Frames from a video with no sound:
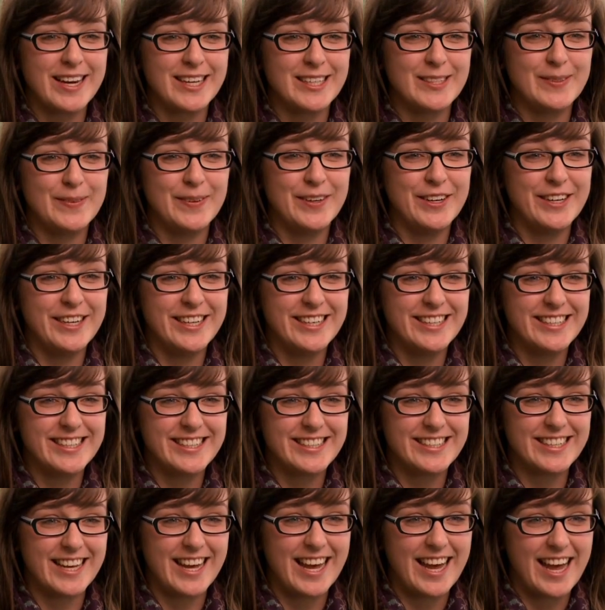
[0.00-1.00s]

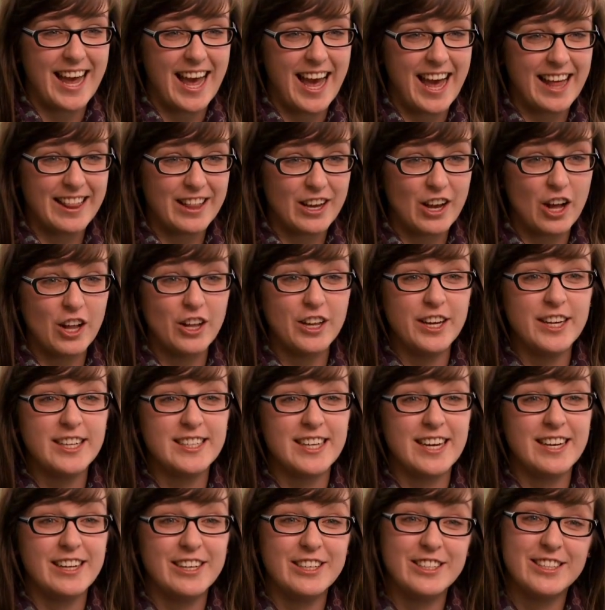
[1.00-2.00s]
experience at the college
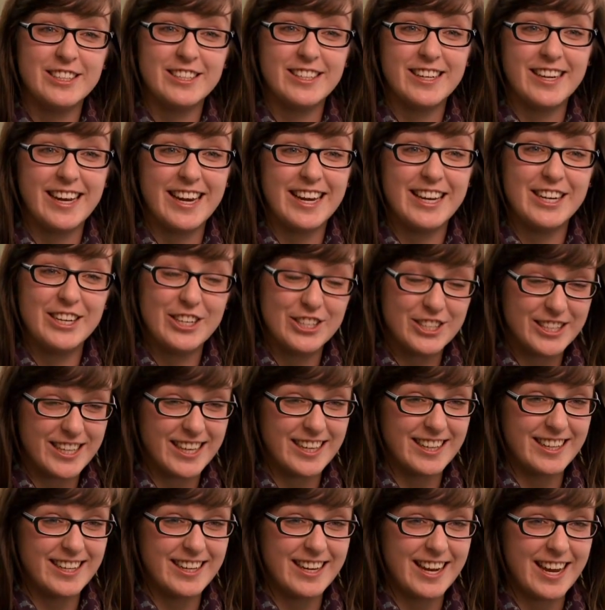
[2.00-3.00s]
in New, in New
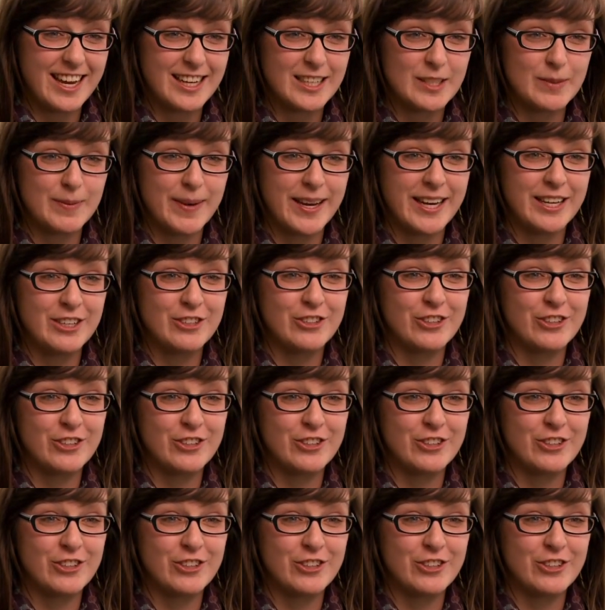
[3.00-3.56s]
Zealand has been